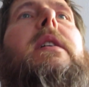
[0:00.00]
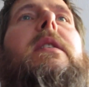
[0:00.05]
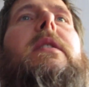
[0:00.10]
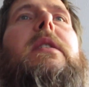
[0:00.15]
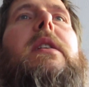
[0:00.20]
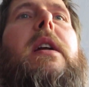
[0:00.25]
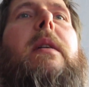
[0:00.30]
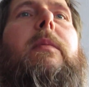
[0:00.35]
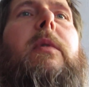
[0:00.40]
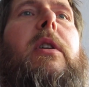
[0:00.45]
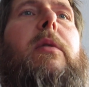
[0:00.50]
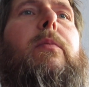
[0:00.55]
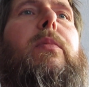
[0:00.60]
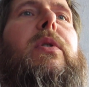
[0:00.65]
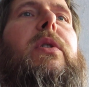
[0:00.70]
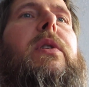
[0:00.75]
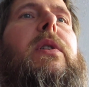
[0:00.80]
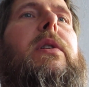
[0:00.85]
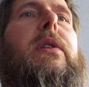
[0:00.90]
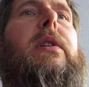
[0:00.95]
that I'm going to
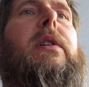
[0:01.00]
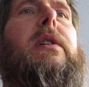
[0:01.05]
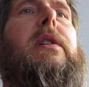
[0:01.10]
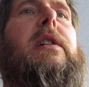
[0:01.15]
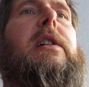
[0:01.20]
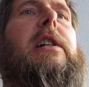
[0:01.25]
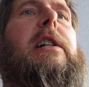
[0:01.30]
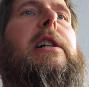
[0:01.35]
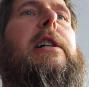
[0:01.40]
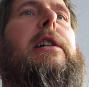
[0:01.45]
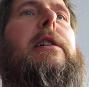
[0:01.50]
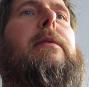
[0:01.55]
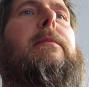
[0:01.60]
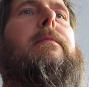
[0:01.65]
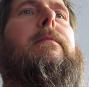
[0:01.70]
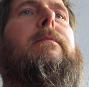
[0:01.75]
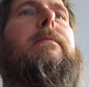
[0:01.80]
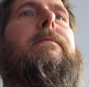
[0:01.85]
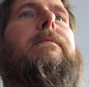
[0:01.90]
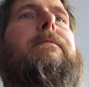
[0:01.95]
build.
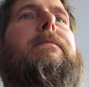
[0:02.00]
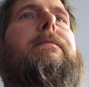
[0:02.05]
Um,